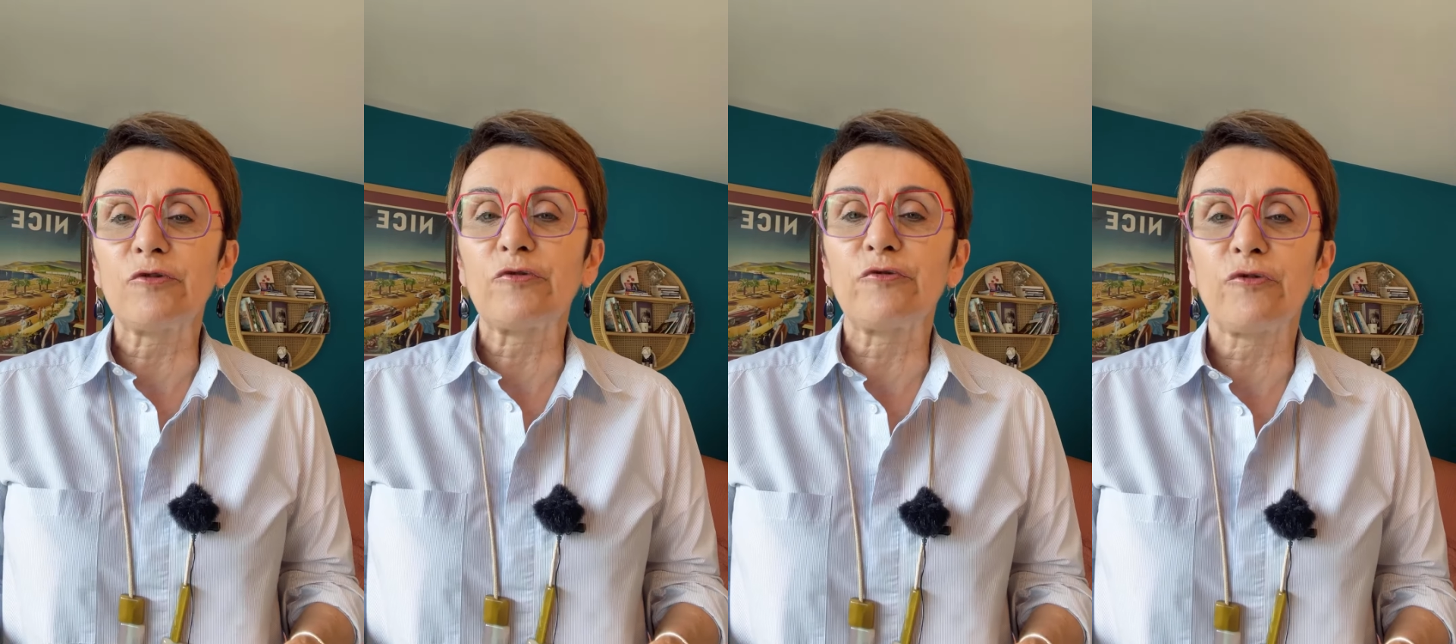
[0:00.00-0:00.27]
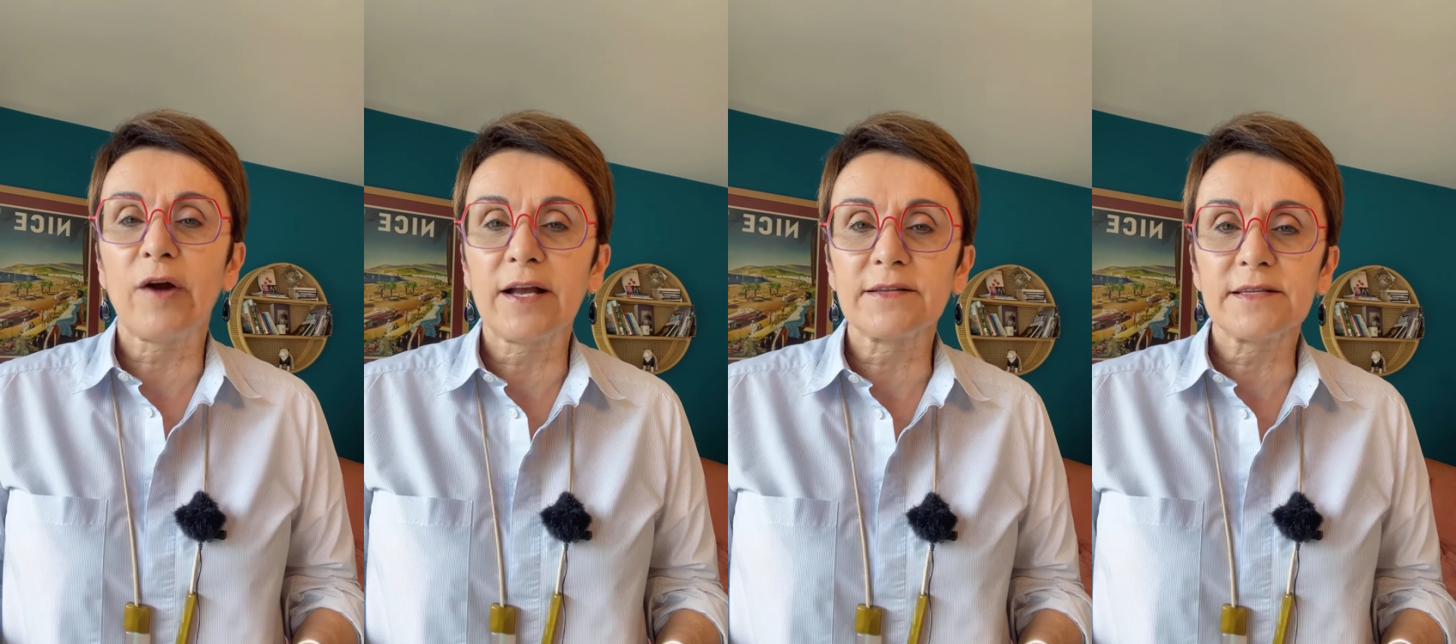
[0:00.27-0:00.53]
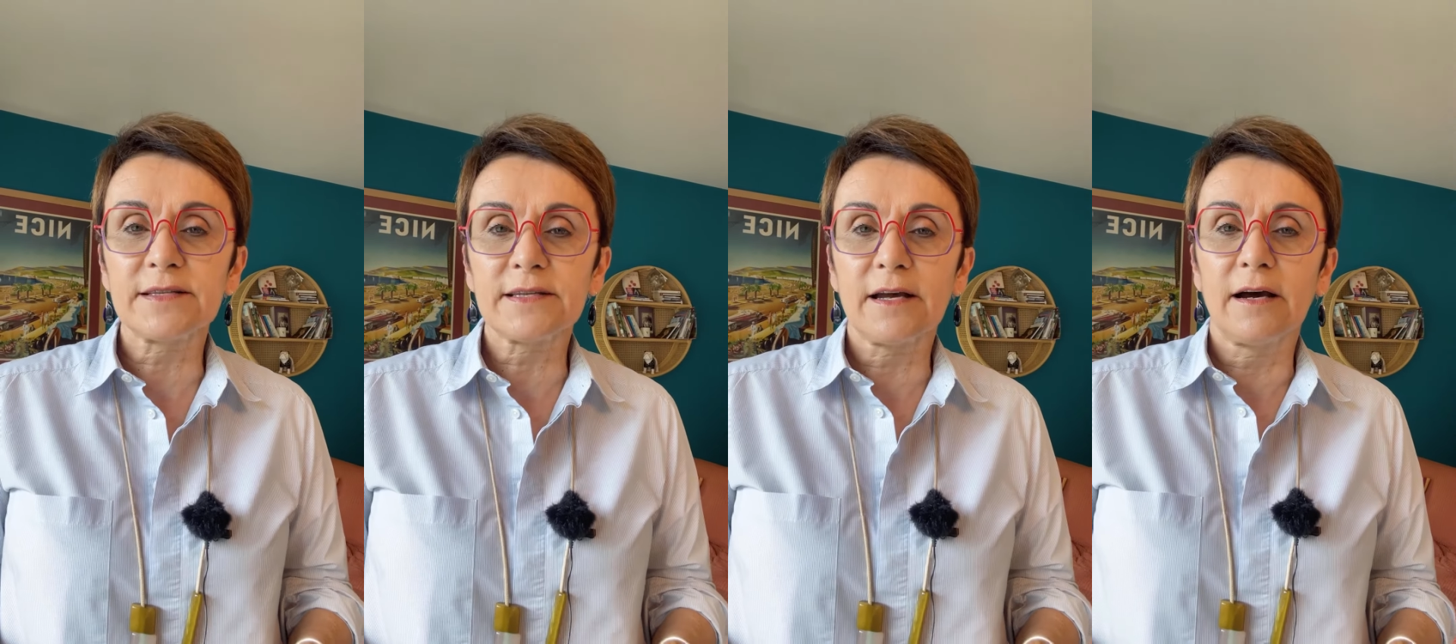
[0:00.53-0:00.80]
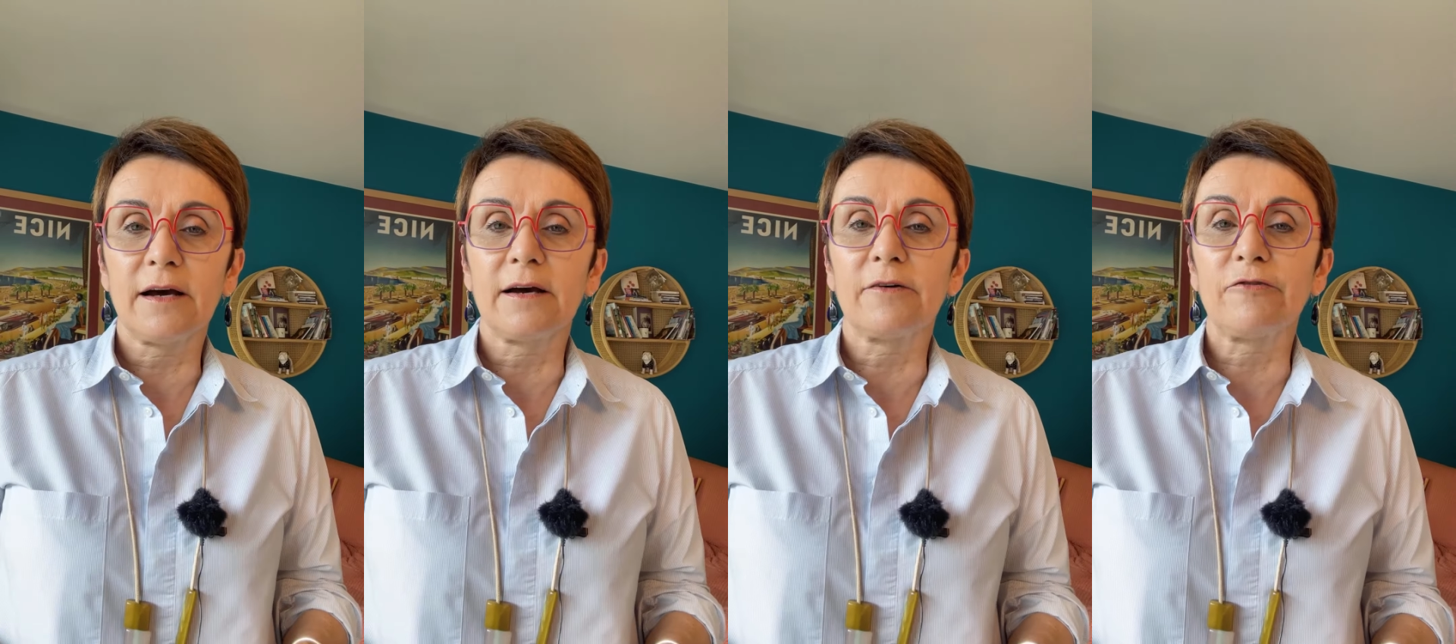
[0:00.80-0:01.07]

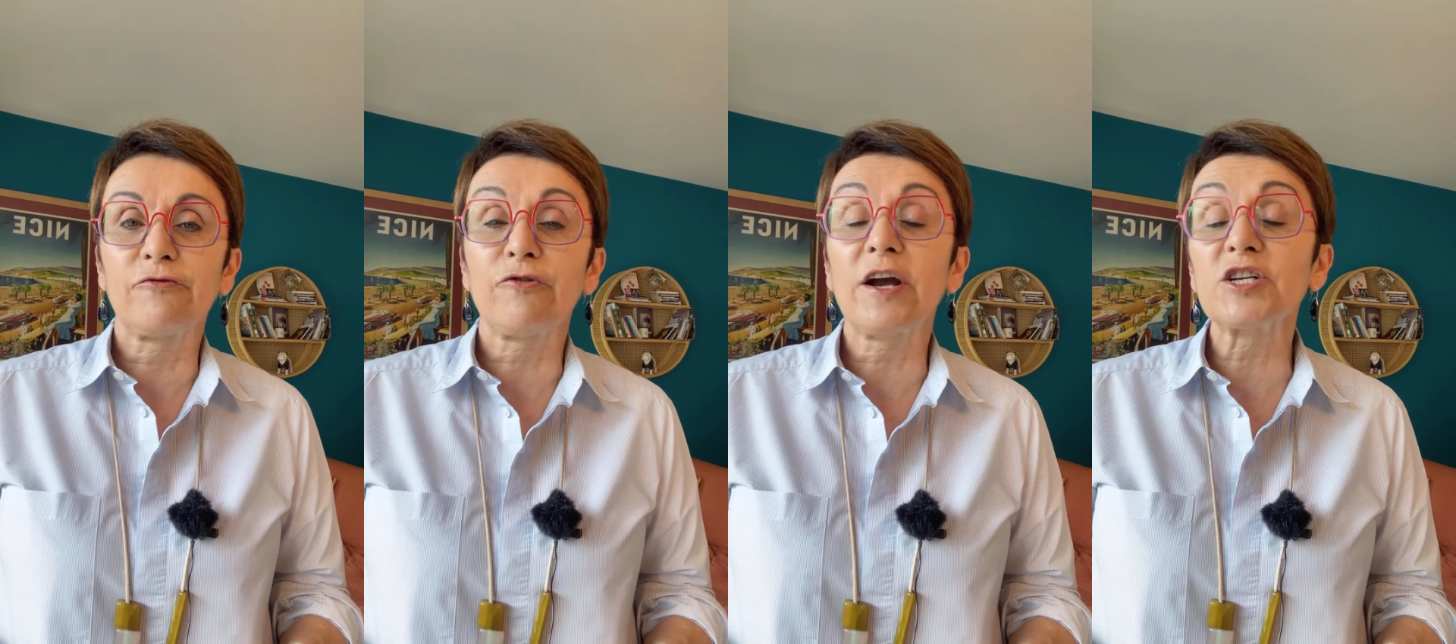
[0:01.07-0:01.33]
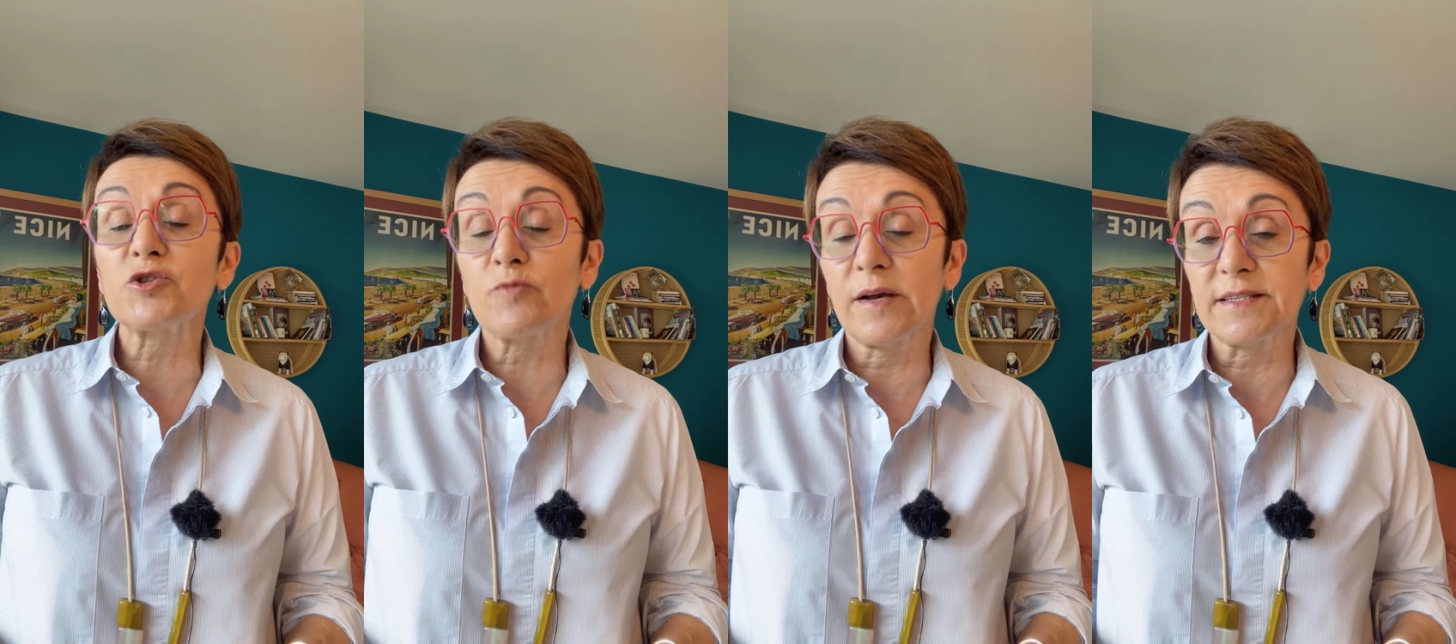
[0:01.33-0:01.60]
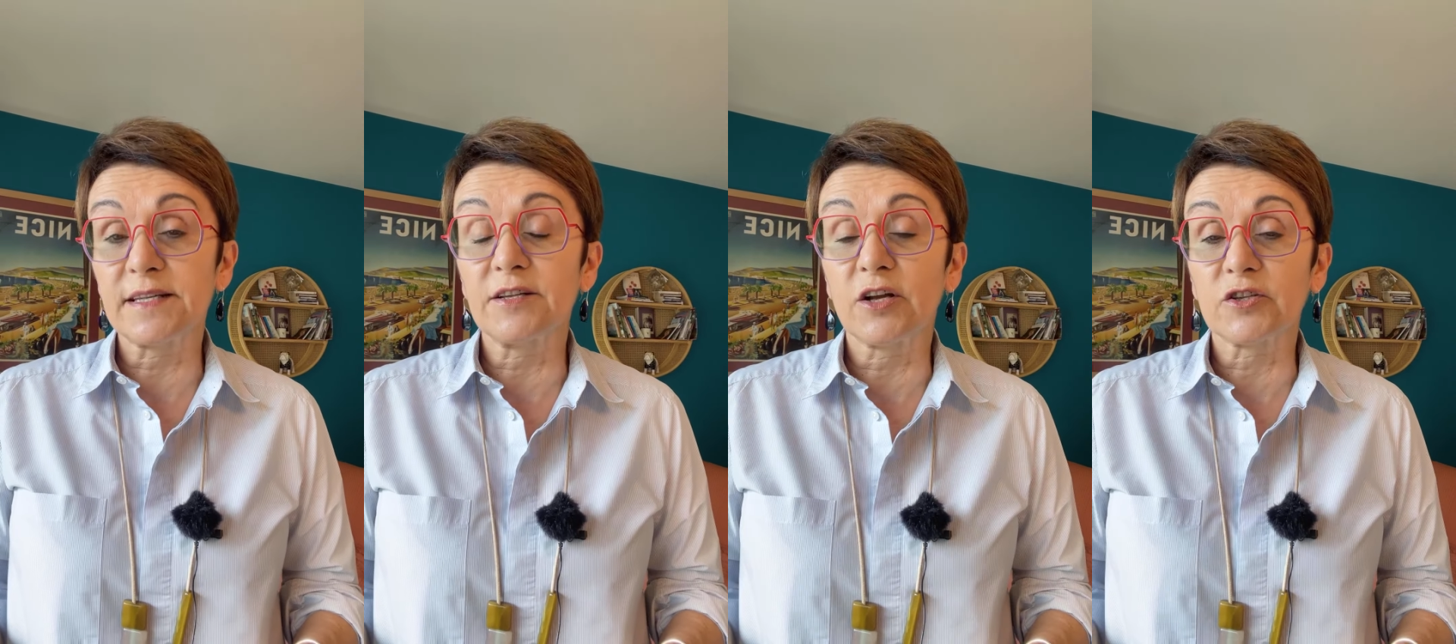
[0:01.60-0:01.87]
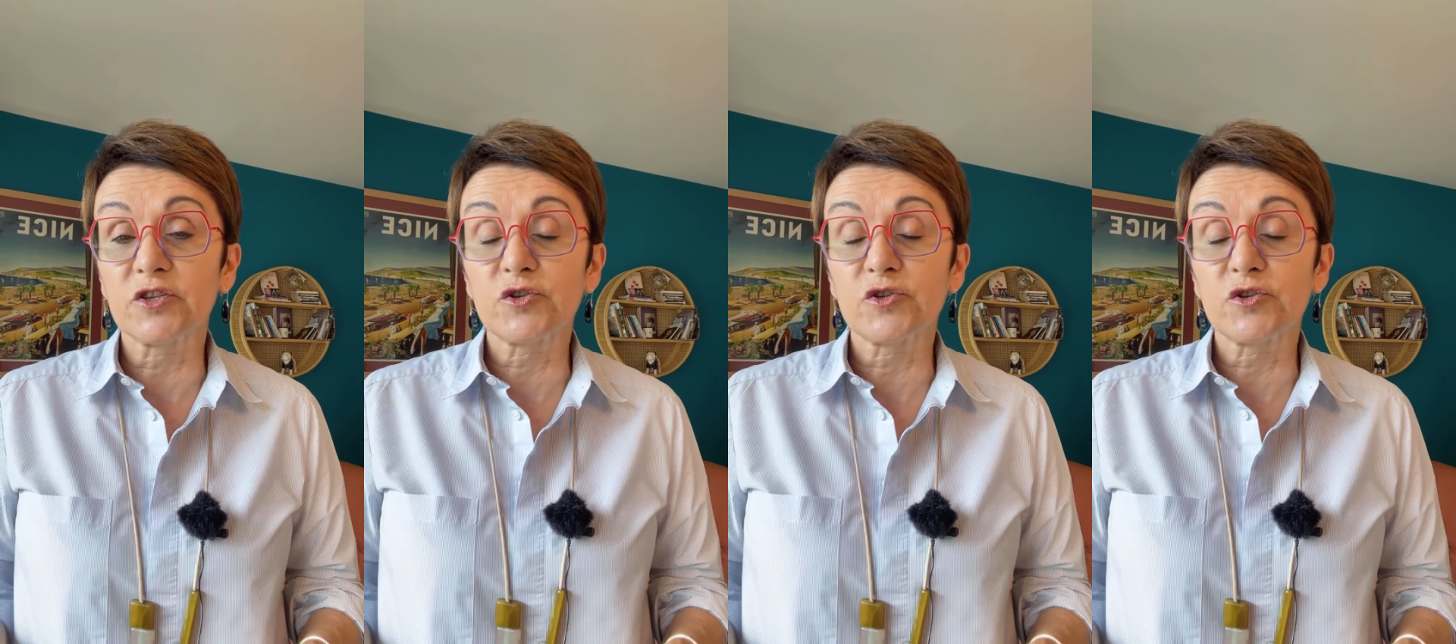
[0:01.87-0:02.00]
French residents.